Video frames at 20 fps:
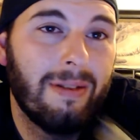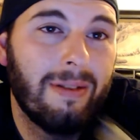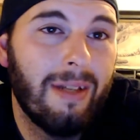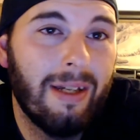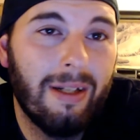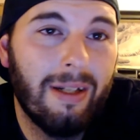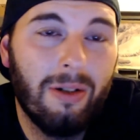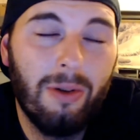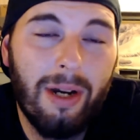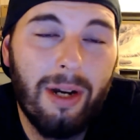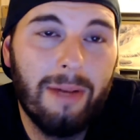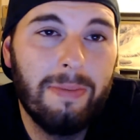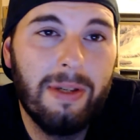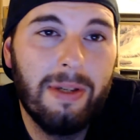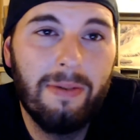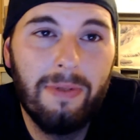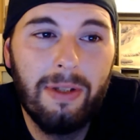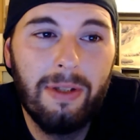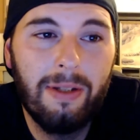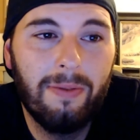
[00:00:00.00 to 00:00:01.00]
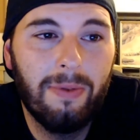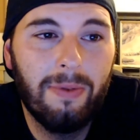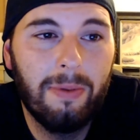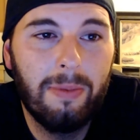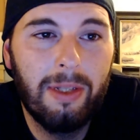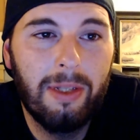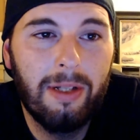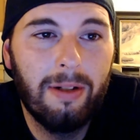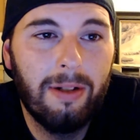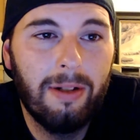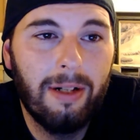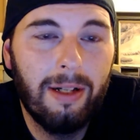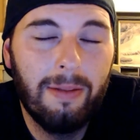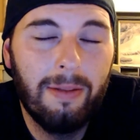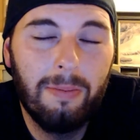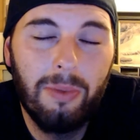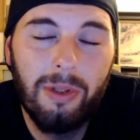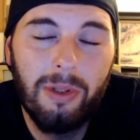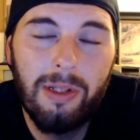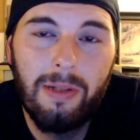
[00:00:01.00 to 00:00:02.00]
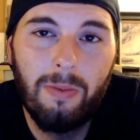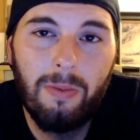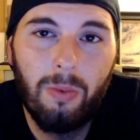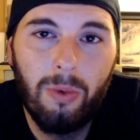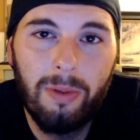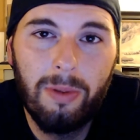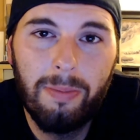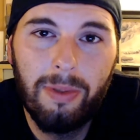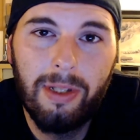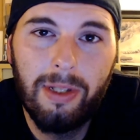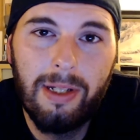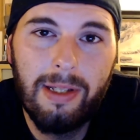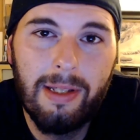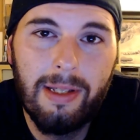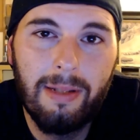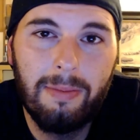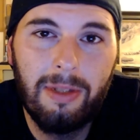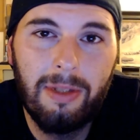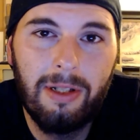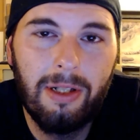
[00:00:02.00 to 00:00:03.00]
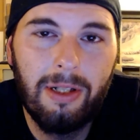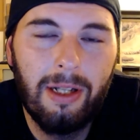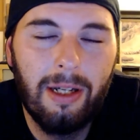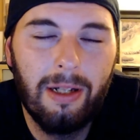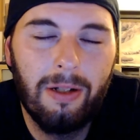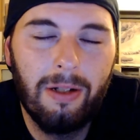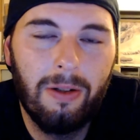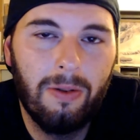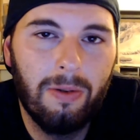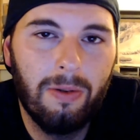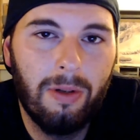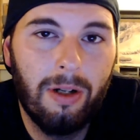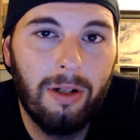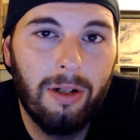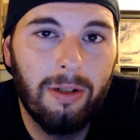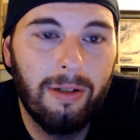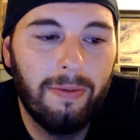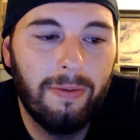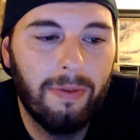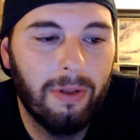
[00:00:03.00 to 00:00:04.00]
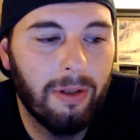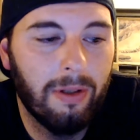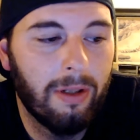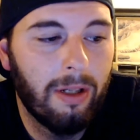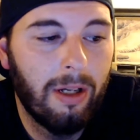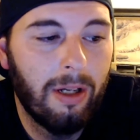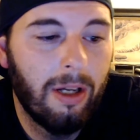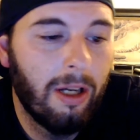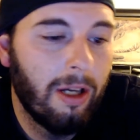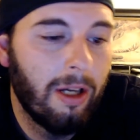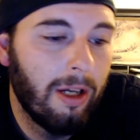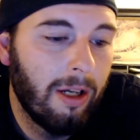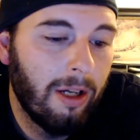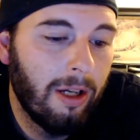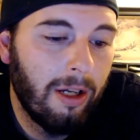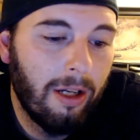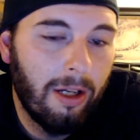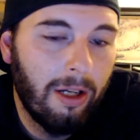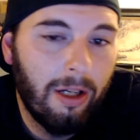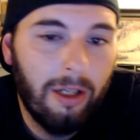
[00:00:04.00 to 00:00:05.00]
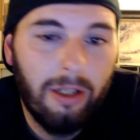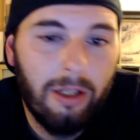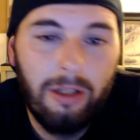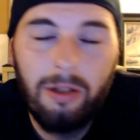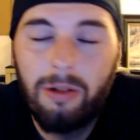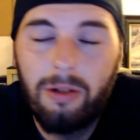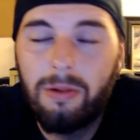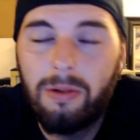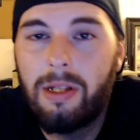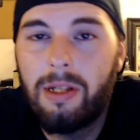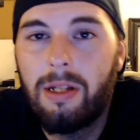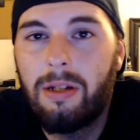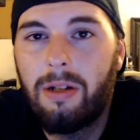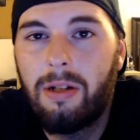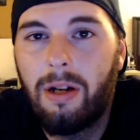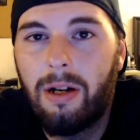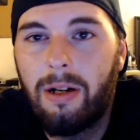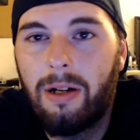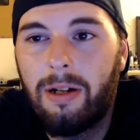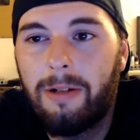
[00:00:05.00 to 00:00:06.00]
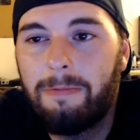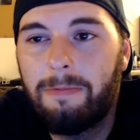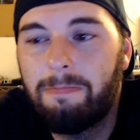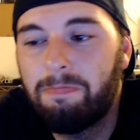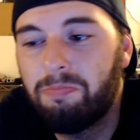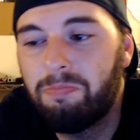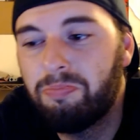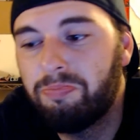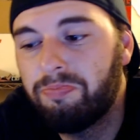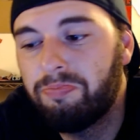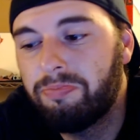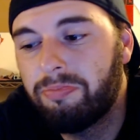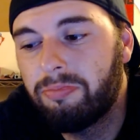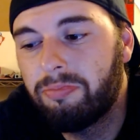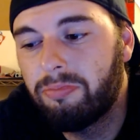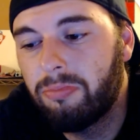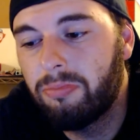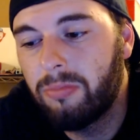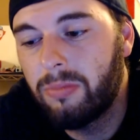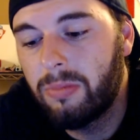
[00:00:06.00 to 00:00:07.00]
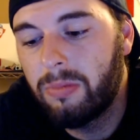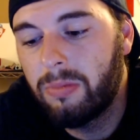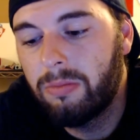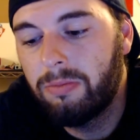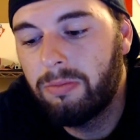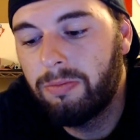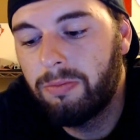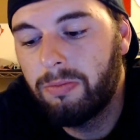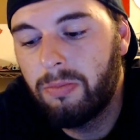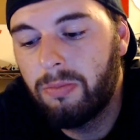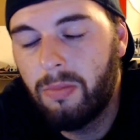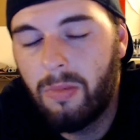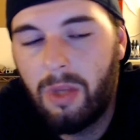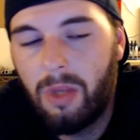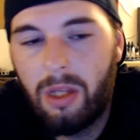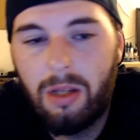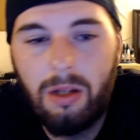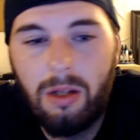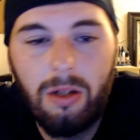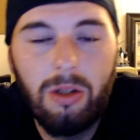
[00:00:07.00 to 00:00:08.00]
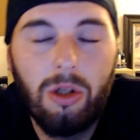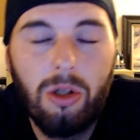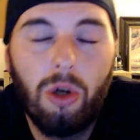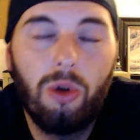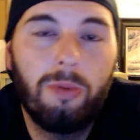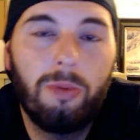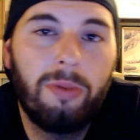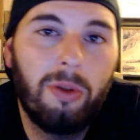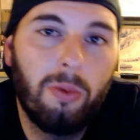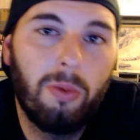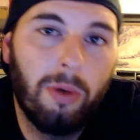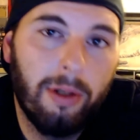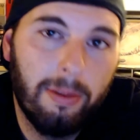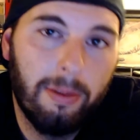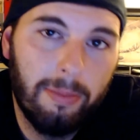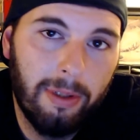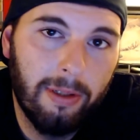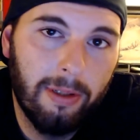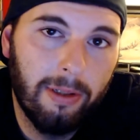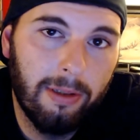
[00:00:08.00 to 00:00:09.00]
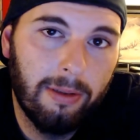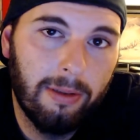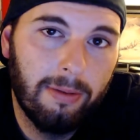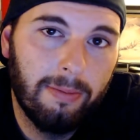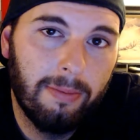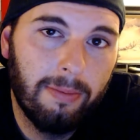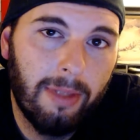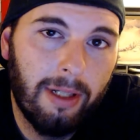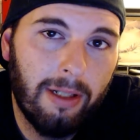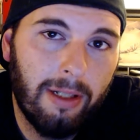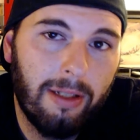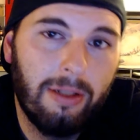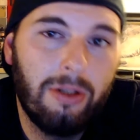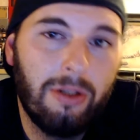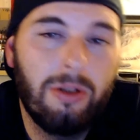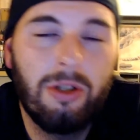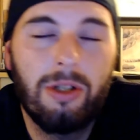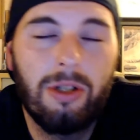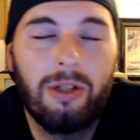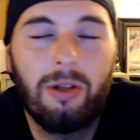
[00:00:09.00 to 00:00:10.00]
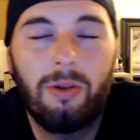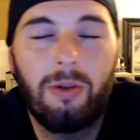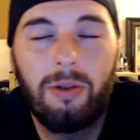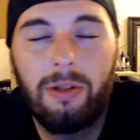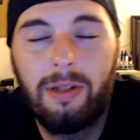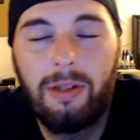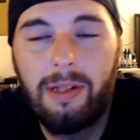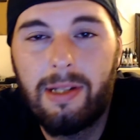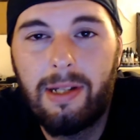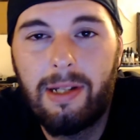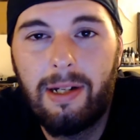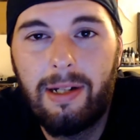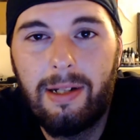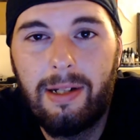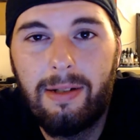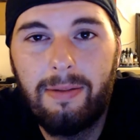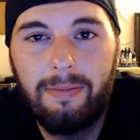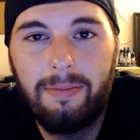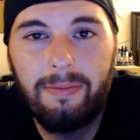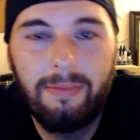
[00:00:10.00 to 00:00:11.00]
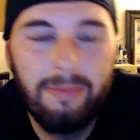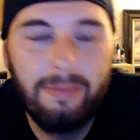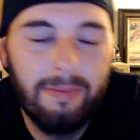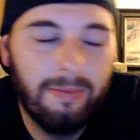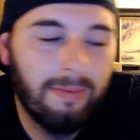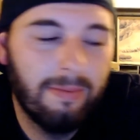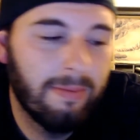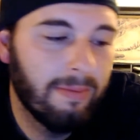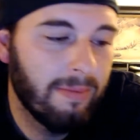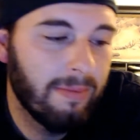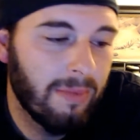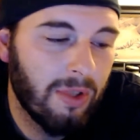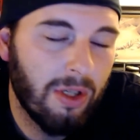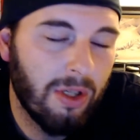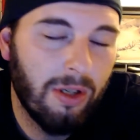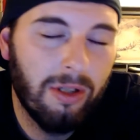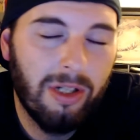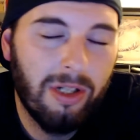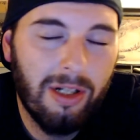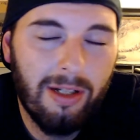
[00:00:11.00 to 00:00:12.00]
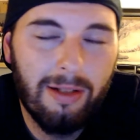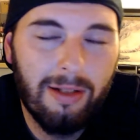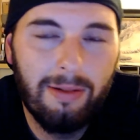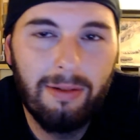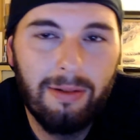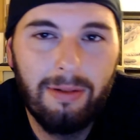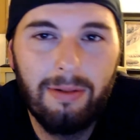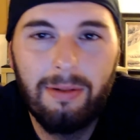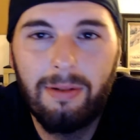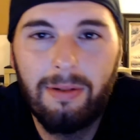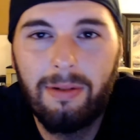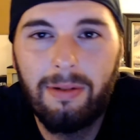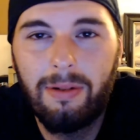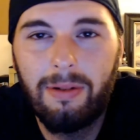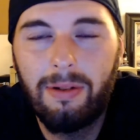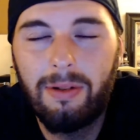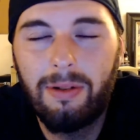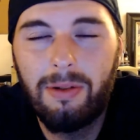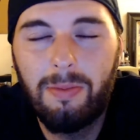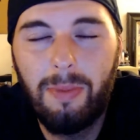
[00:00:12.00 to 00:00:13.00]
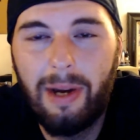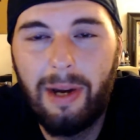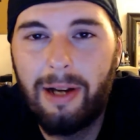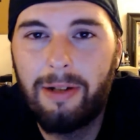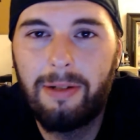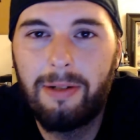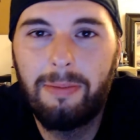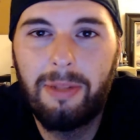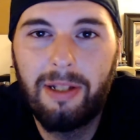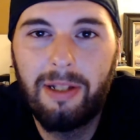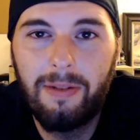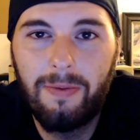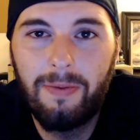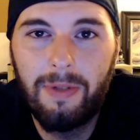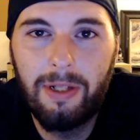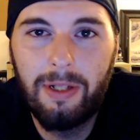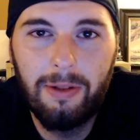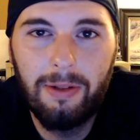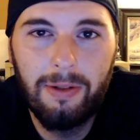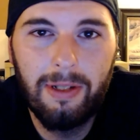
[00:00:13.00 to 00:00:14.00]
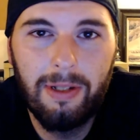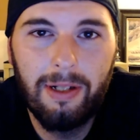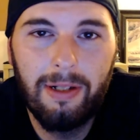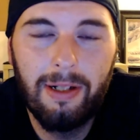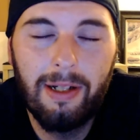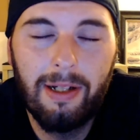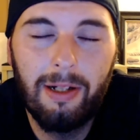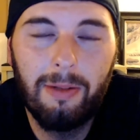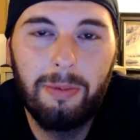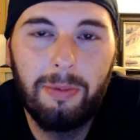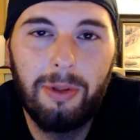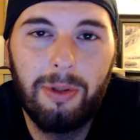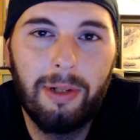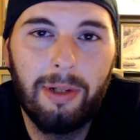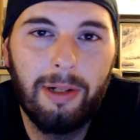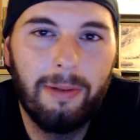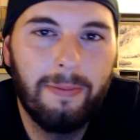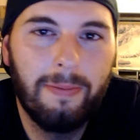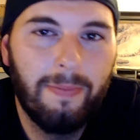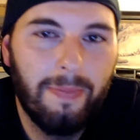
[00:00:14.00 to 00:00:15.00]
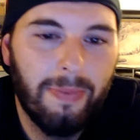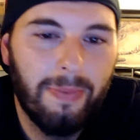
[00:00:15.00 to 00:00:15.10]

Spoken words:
It grabs everything from the internet and puts it in one place. I mean, you can't go wrong. If you're, you know, say you got a Tobe you want to build, and you just go to the site, search it, there's bound to be a video there to help you out.